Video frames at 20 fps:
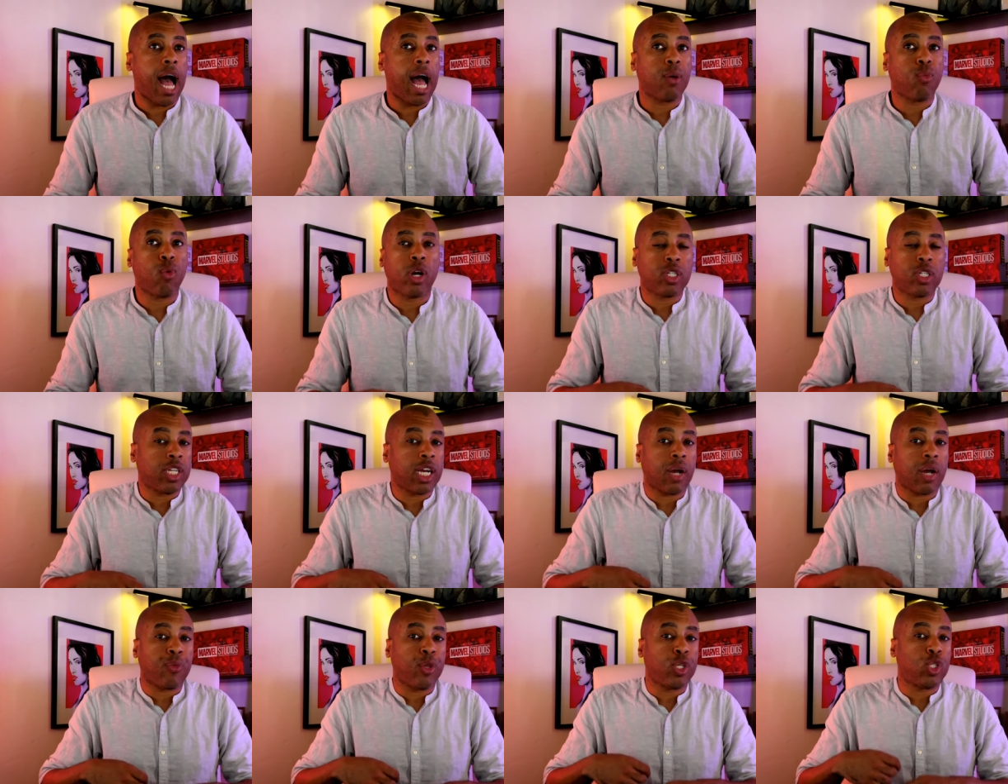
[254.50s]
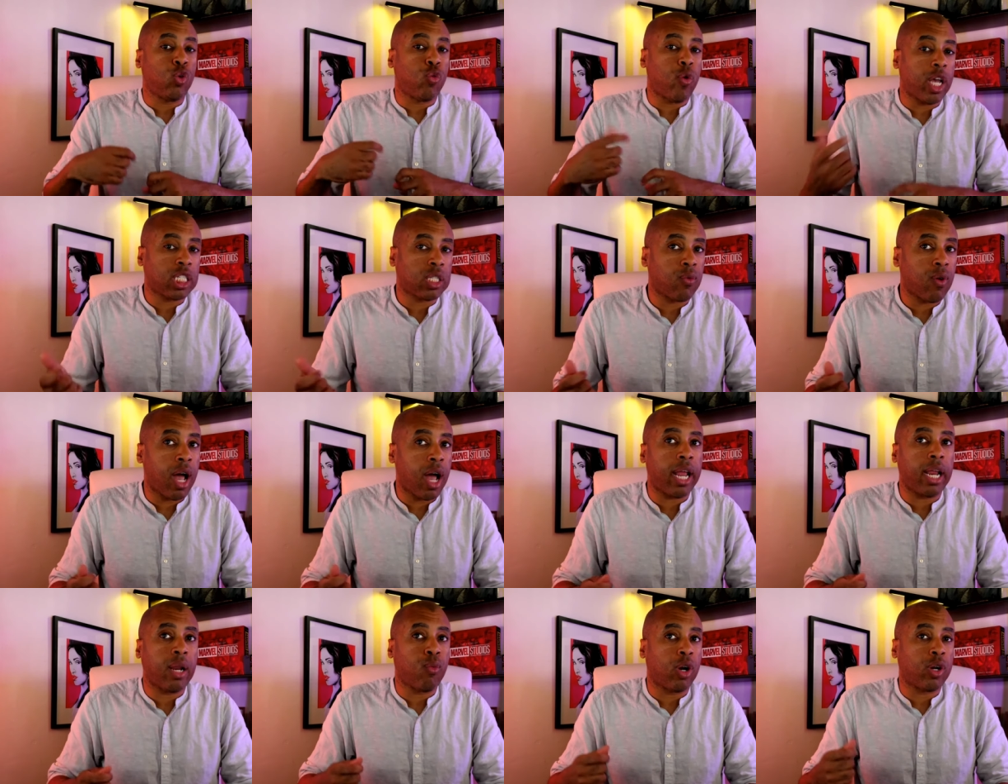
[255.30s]
wanted to check out this new
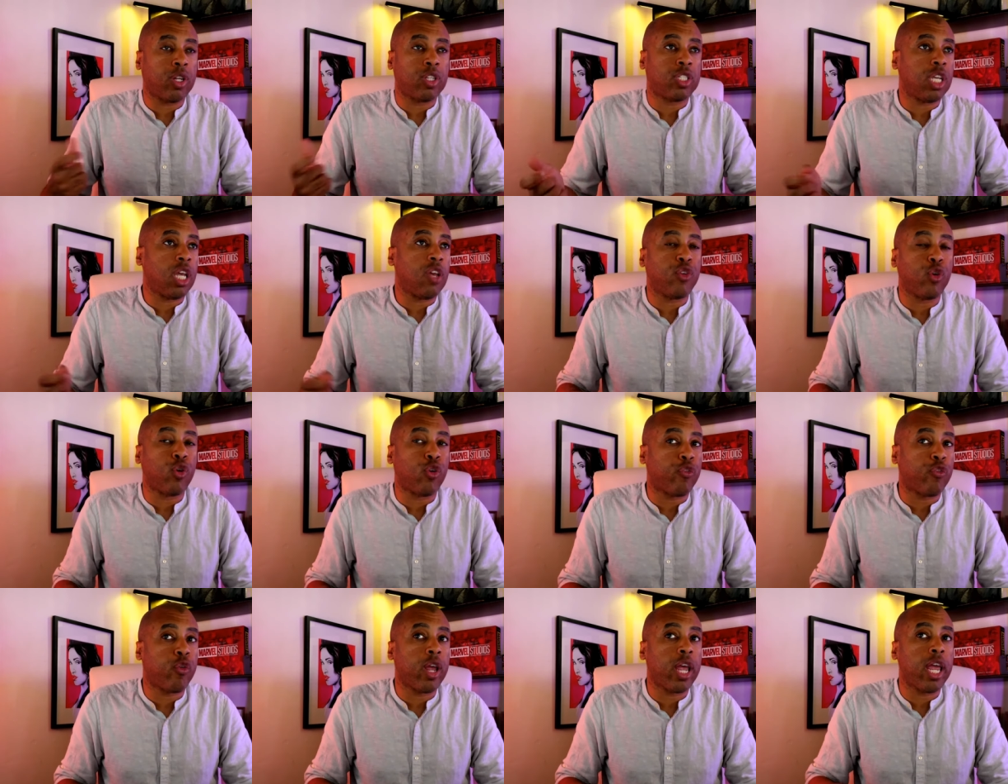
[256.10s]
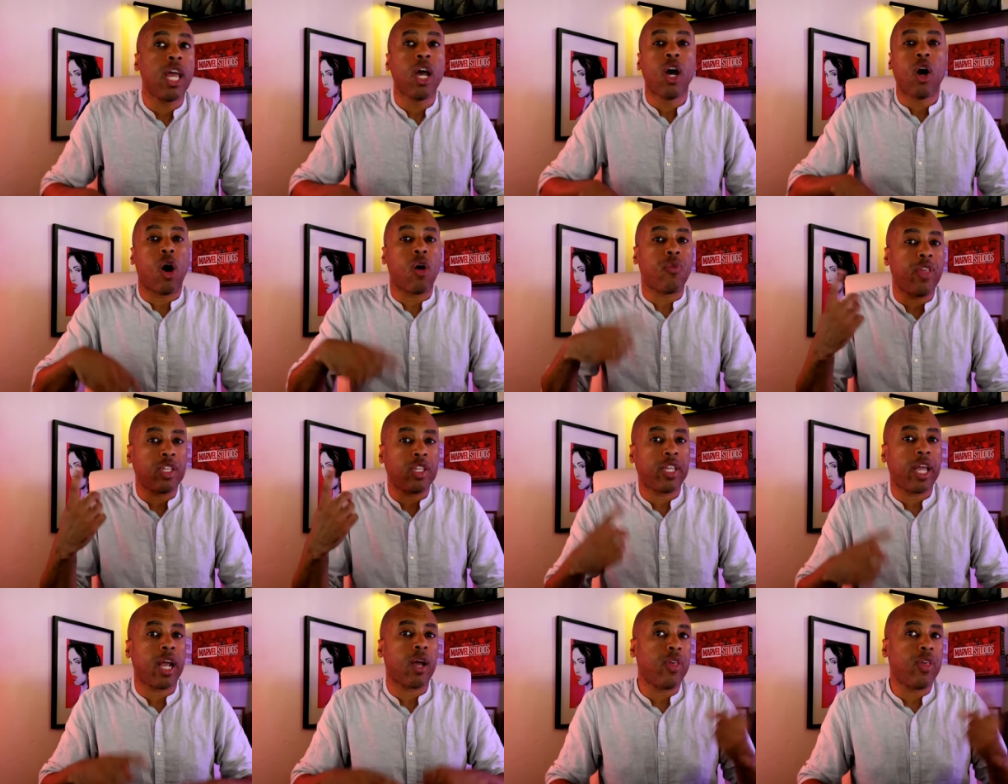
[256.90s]
restaurant and wanted to see if you were free on
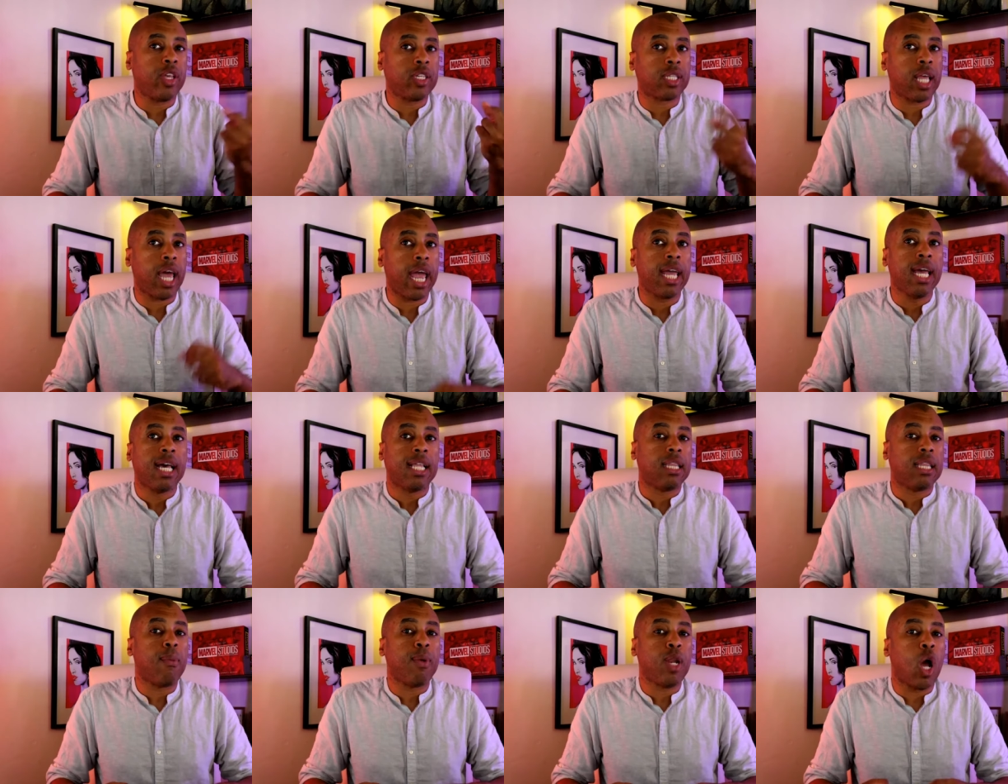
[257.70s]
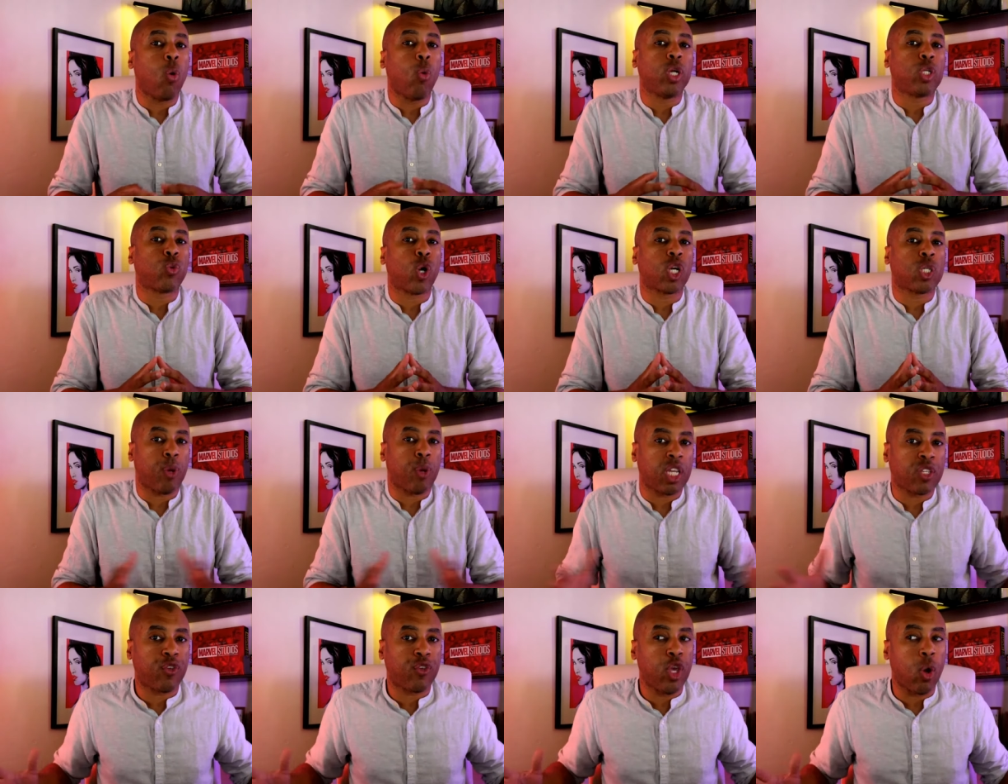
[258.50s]
this day or this day. Let me know which works
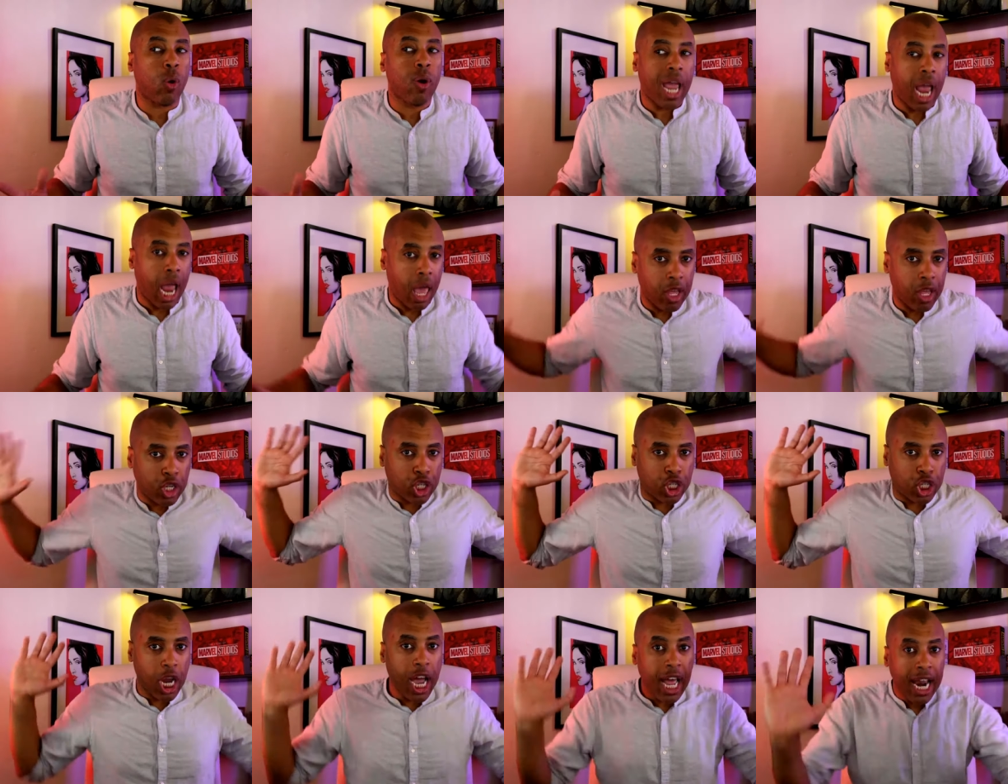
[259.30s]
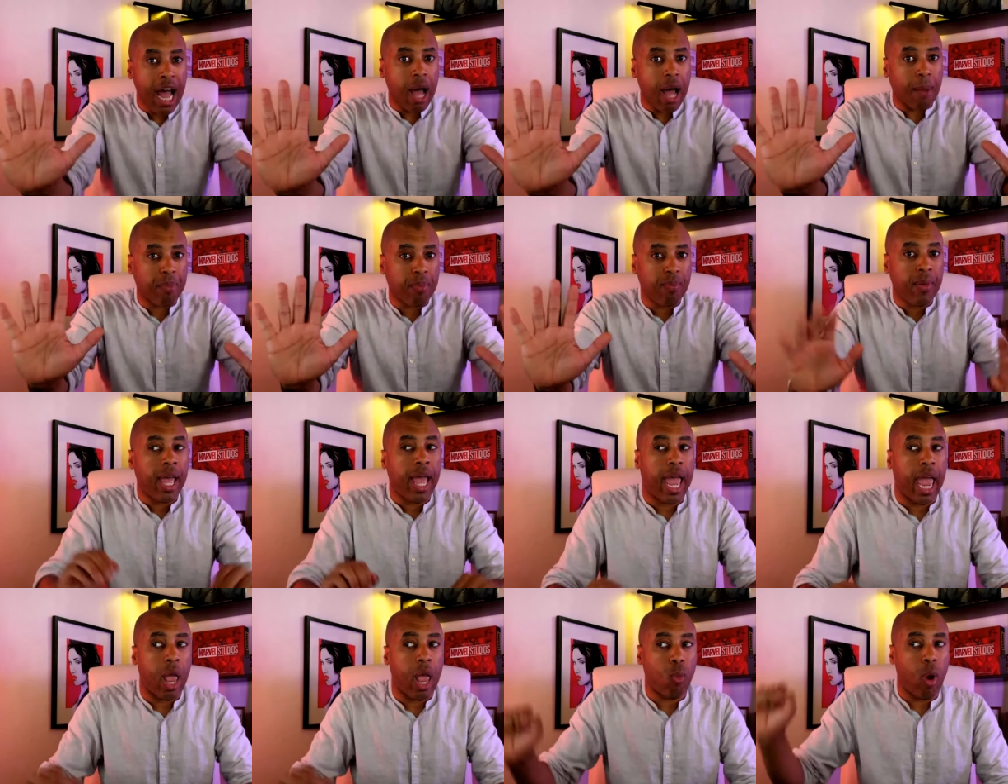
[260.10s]
best for you. And then shut up
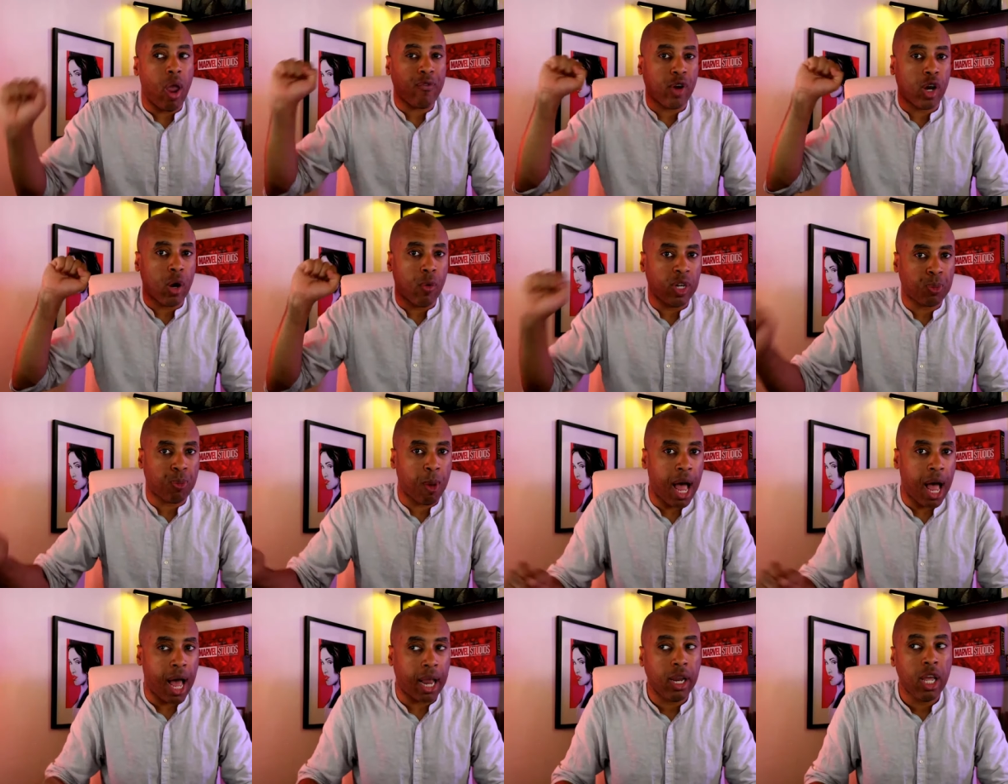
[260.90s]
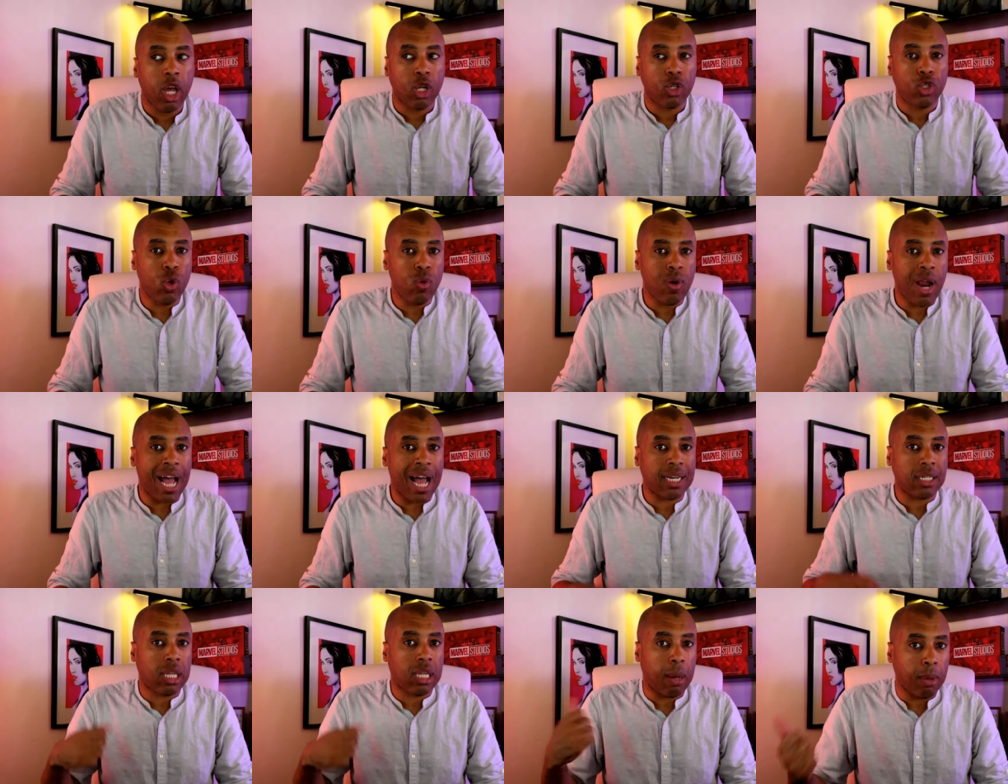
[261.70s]
and wait for her to respond. Do
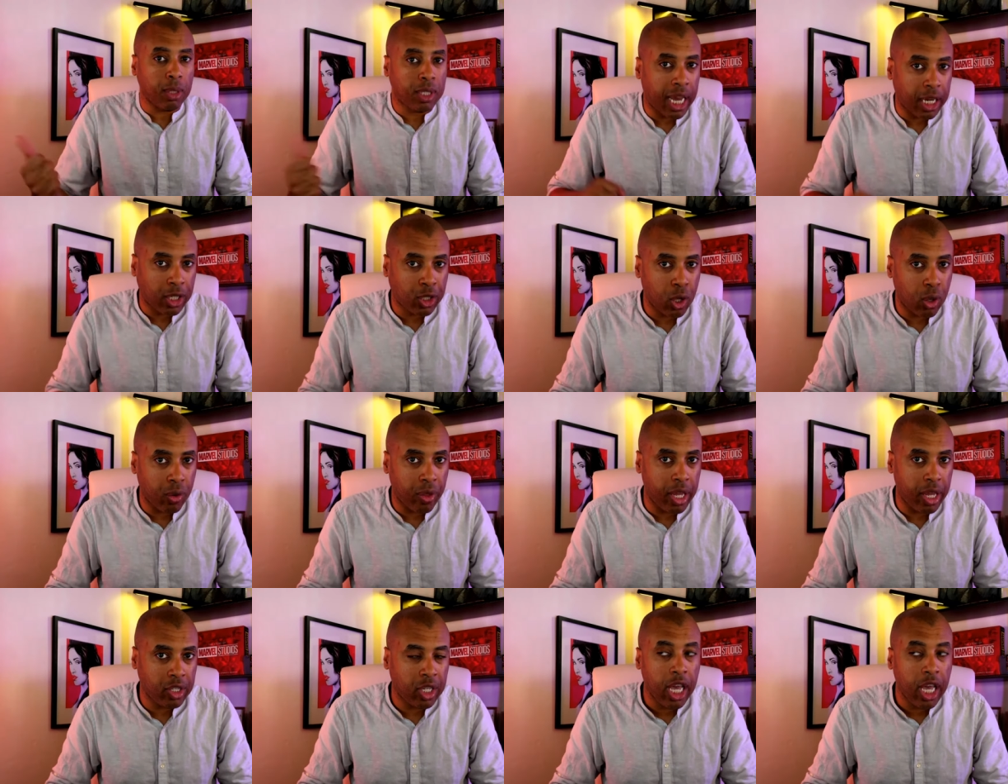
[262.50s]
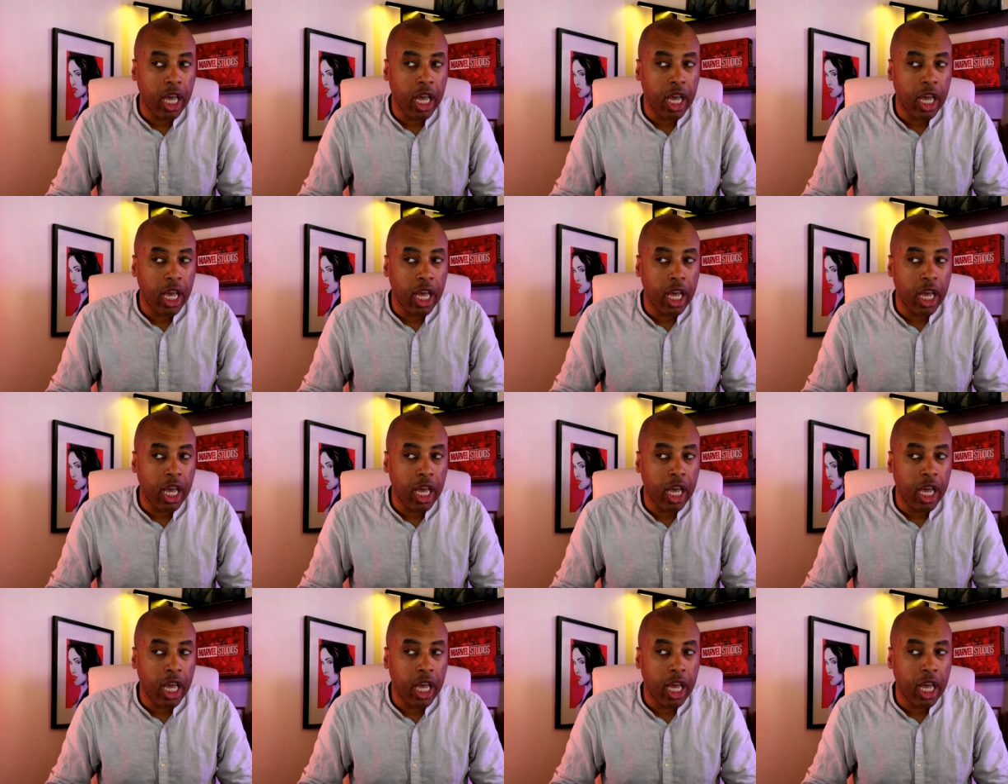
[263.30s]
not double text her this.